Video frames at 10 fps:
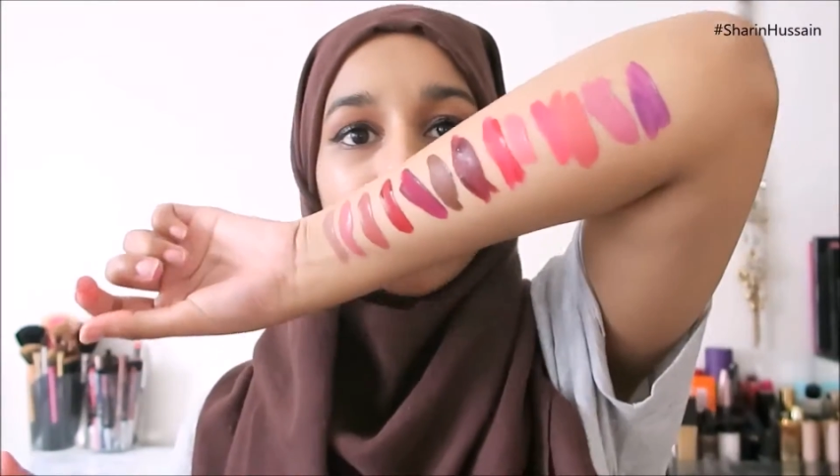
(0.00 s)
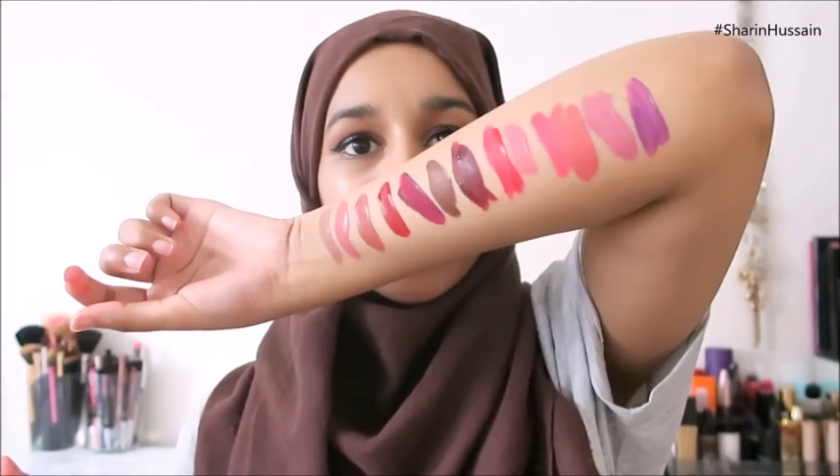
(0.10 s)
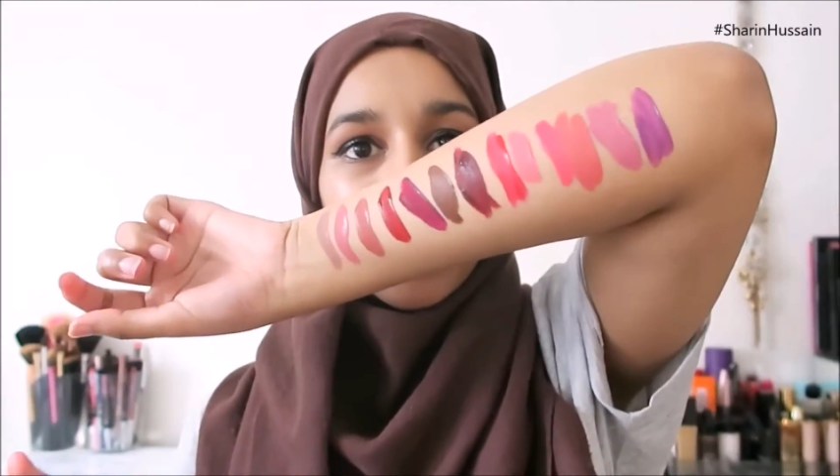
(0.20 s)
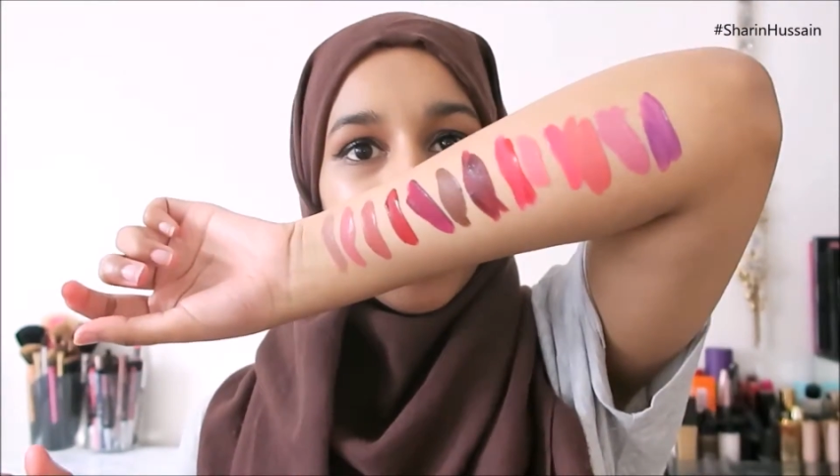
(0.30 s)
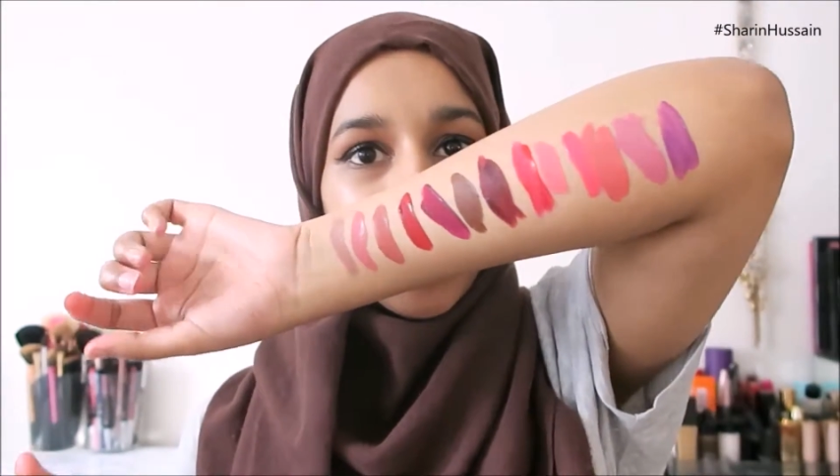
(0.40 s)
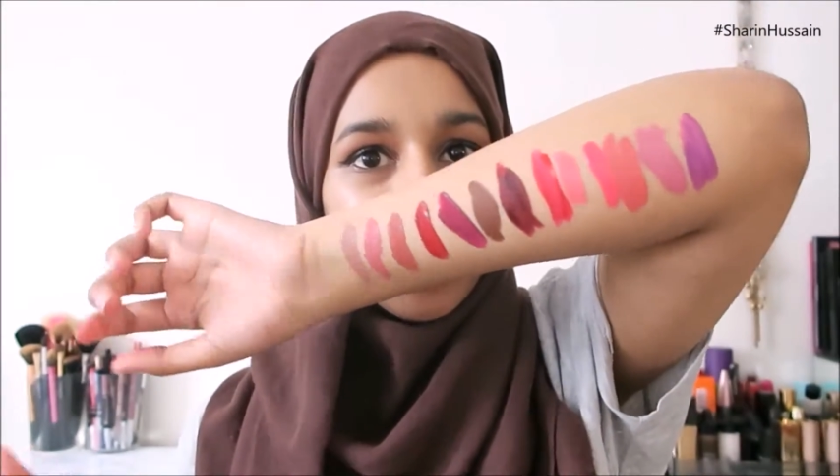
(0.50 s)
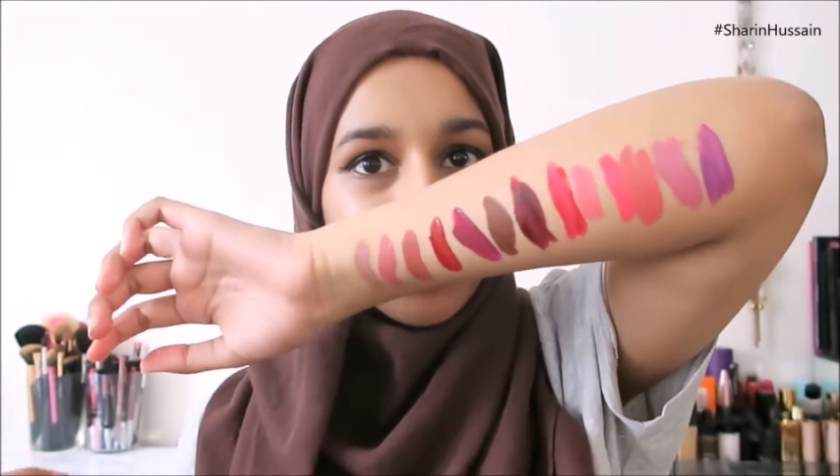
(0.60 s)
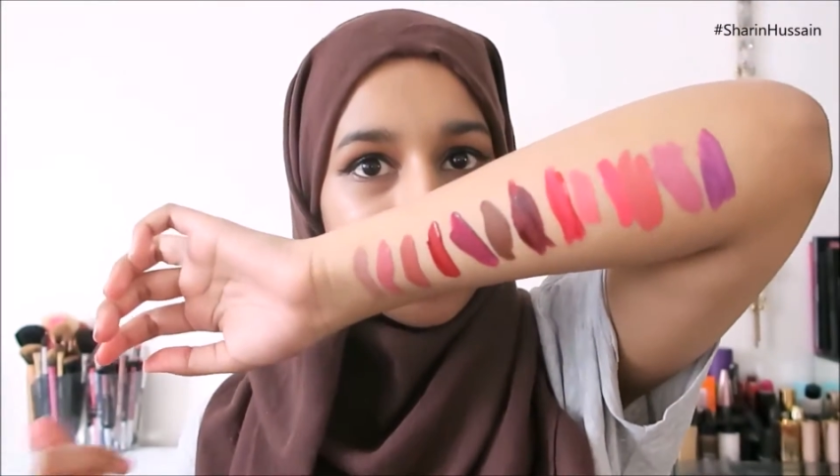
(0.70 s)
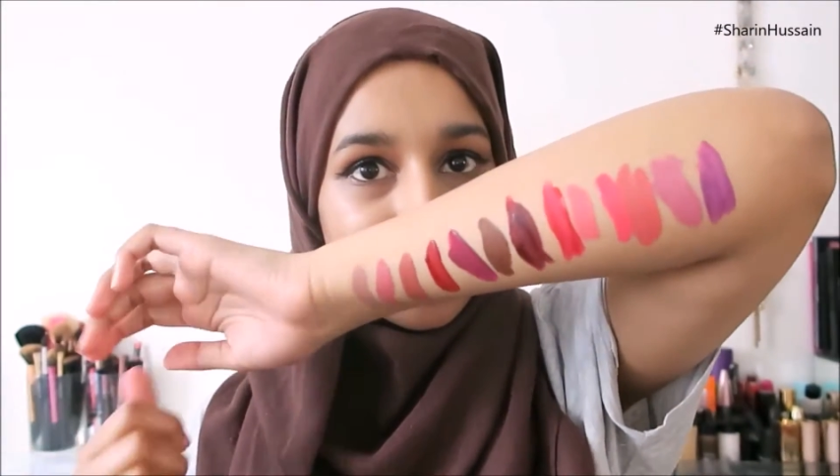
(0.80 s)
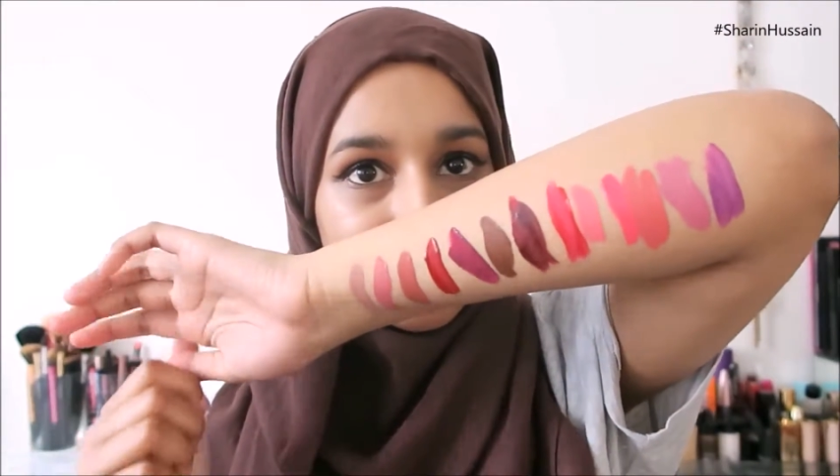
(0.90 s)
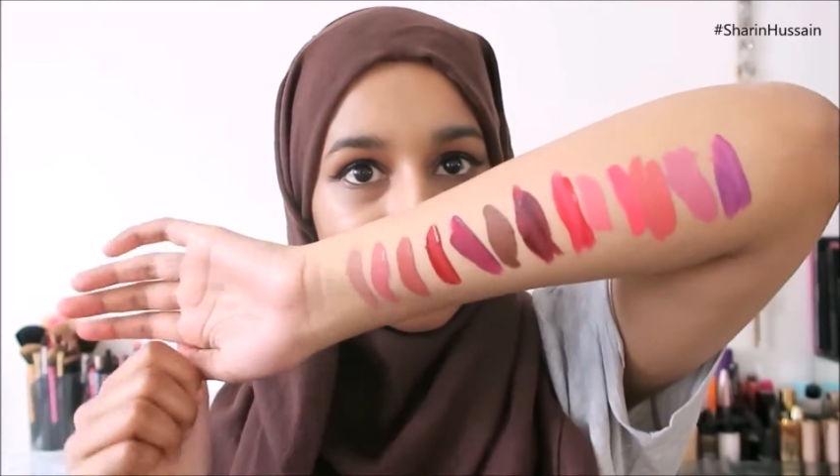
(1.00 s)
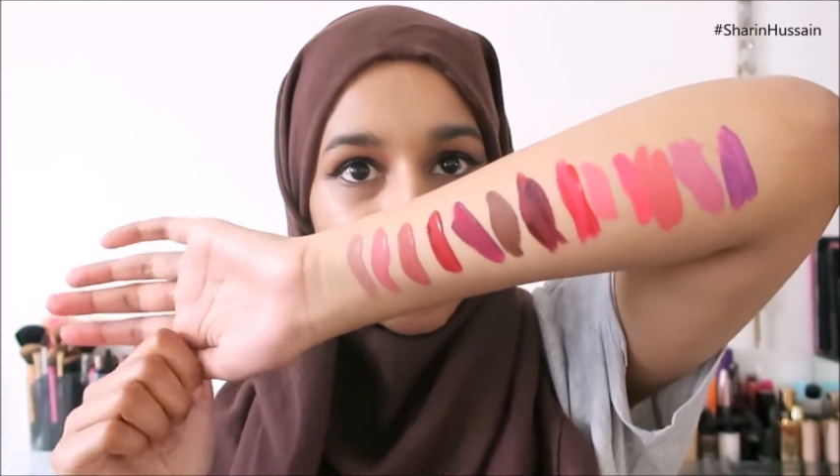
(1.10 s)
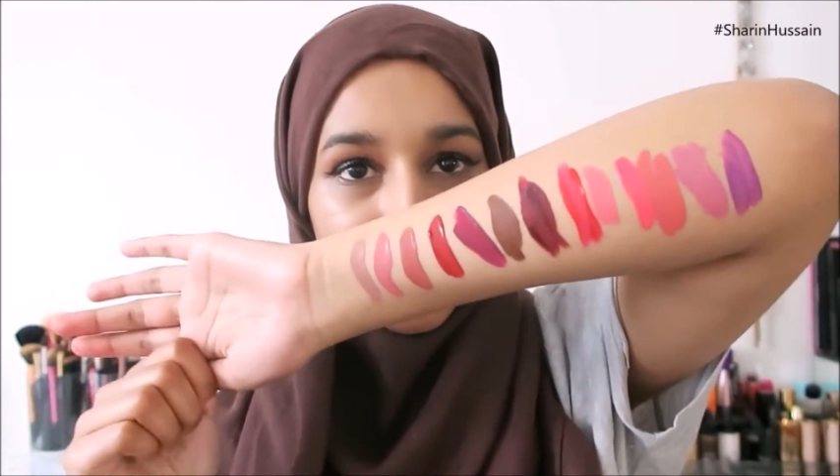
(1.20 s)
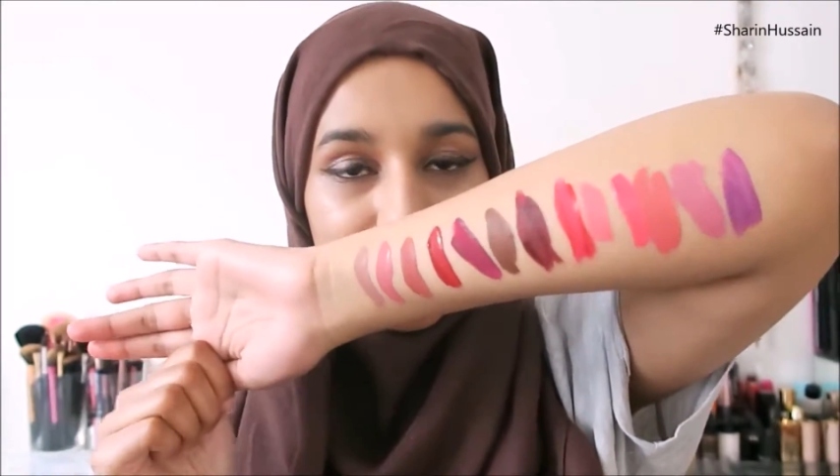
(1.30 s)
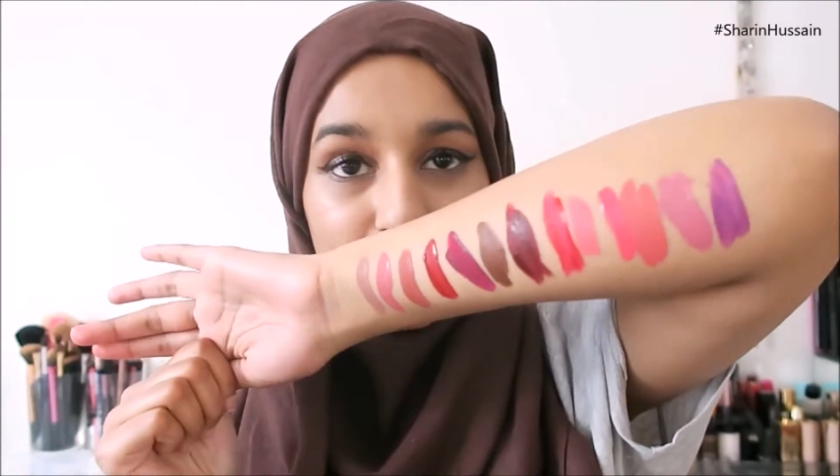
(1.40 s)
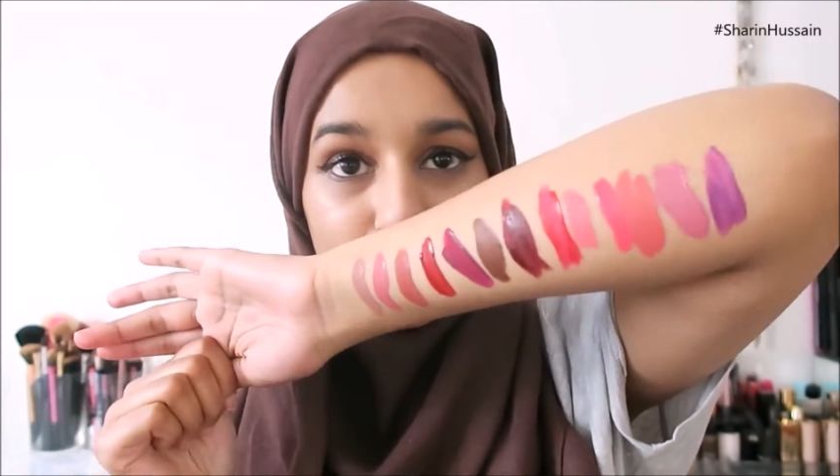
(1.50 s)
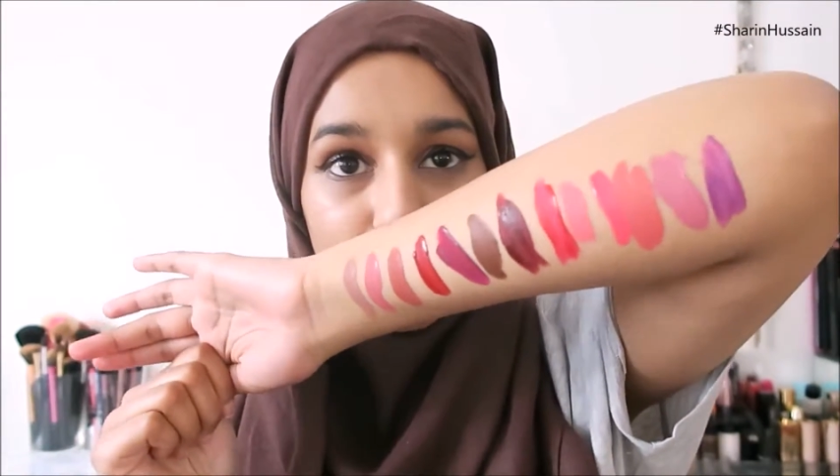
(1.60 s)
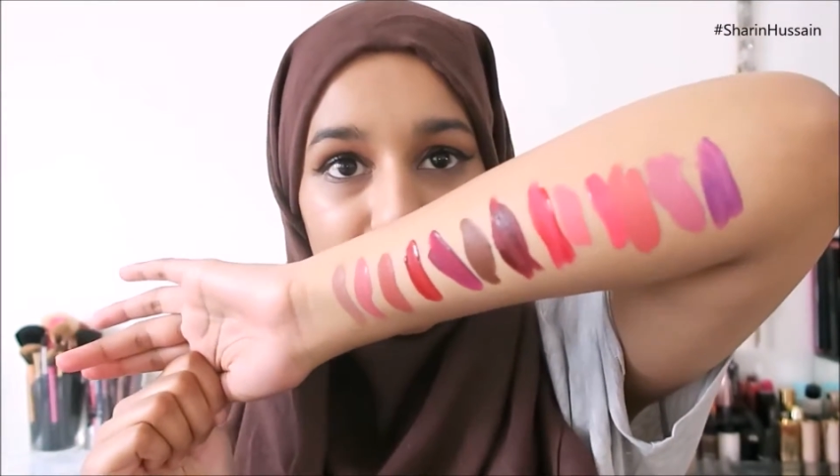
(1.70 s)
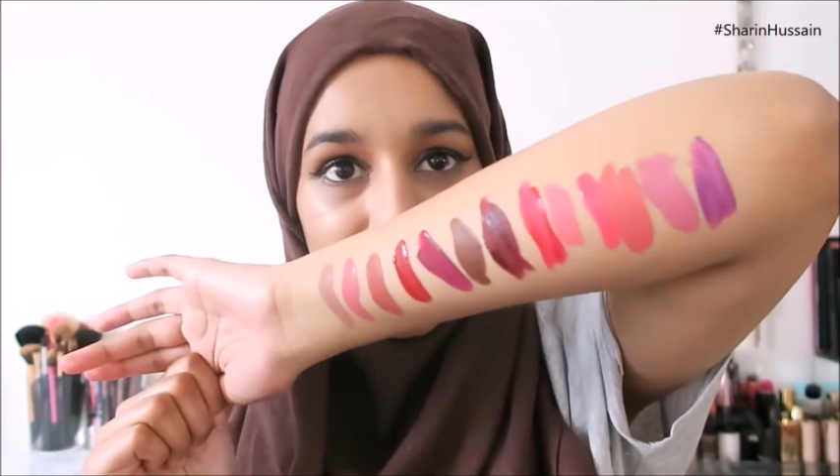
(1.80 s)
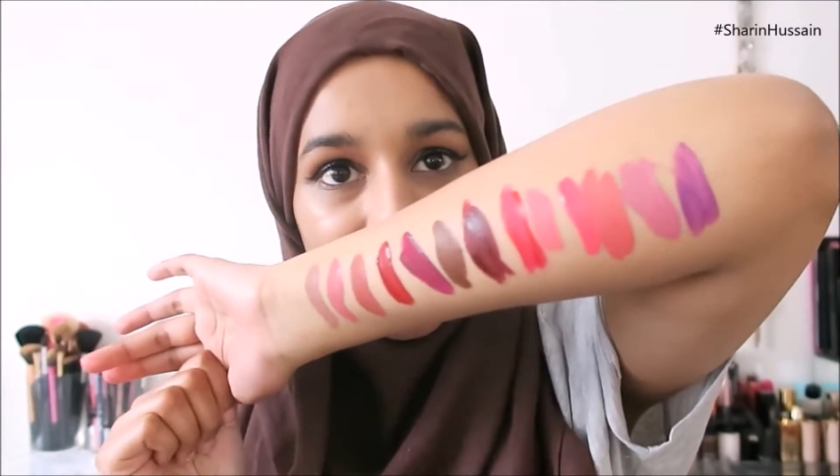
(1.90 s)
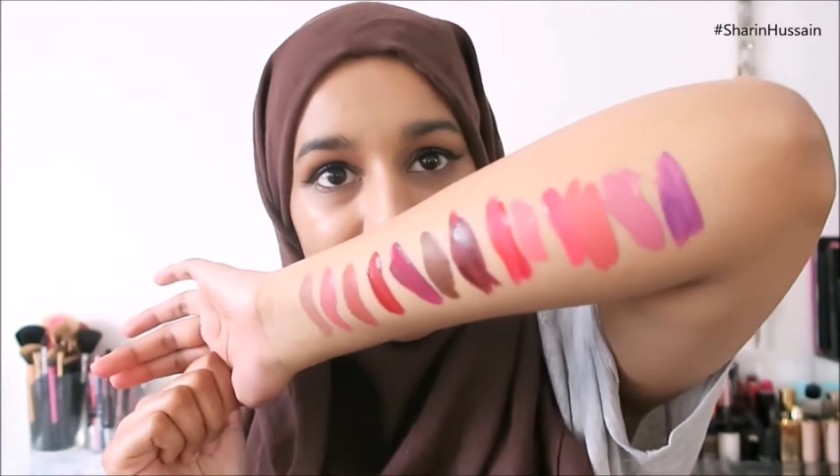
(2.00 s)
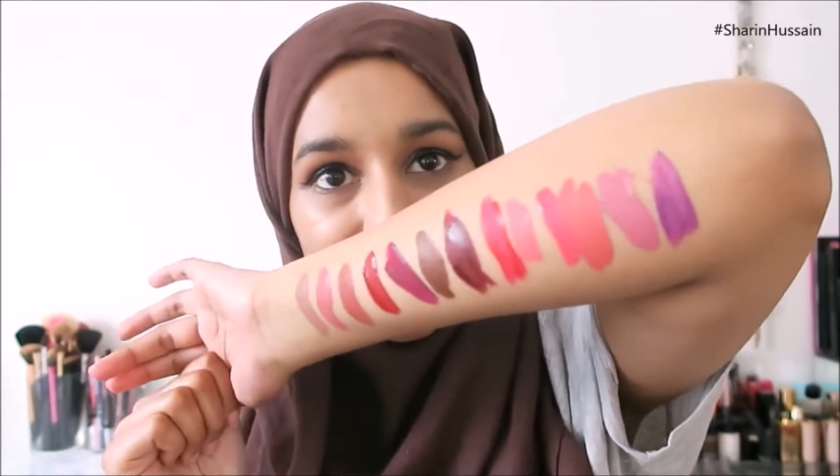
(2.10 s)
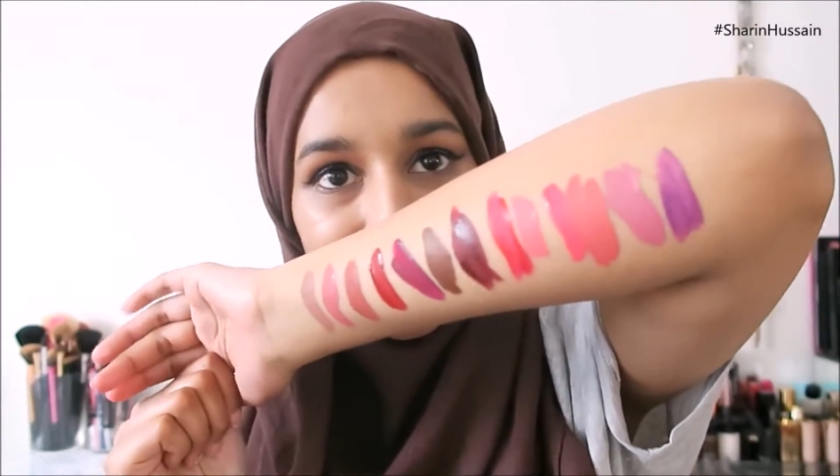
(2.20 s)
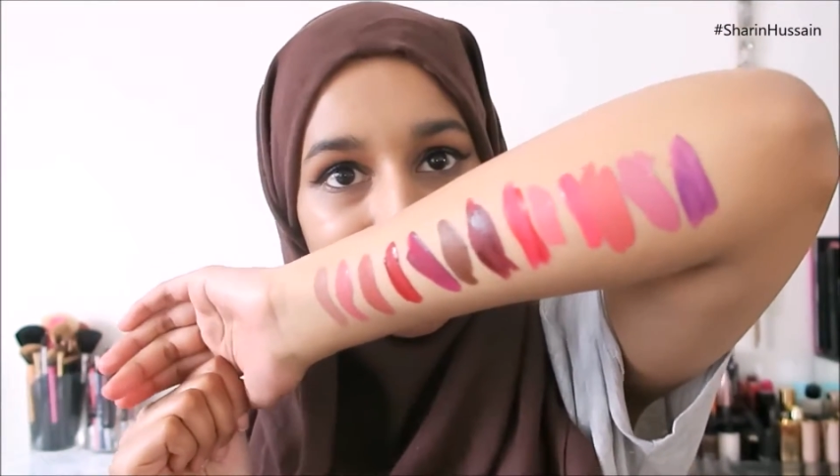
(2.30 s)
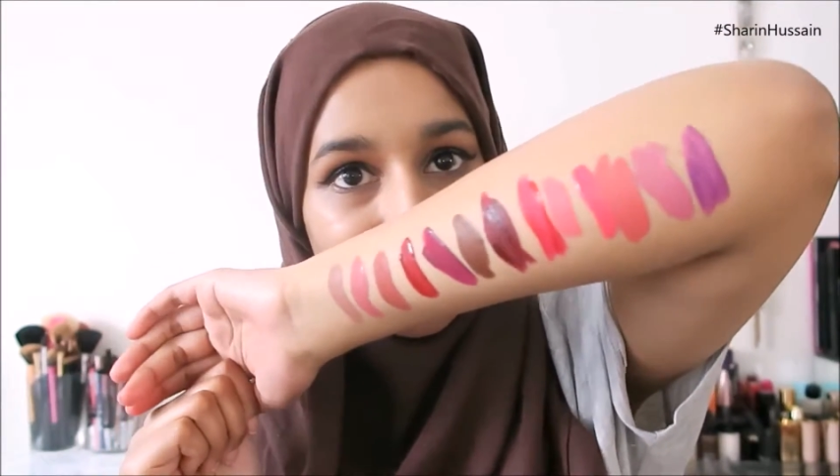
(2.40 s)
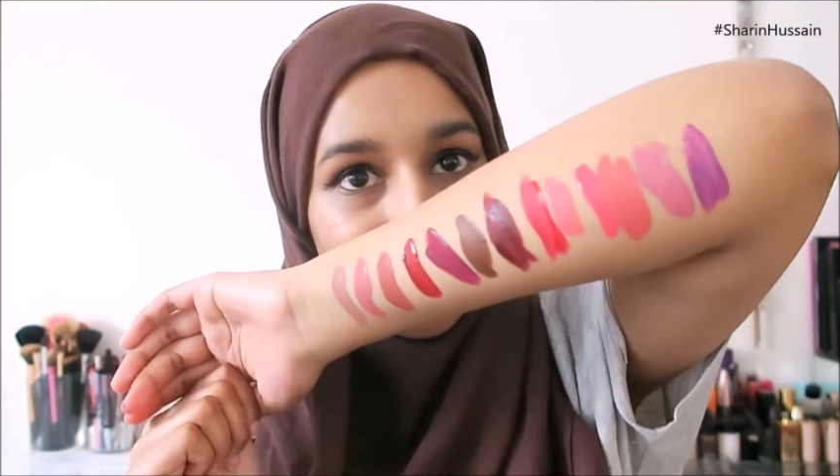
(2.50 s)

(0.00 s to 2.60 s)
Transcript: So here is all the swatches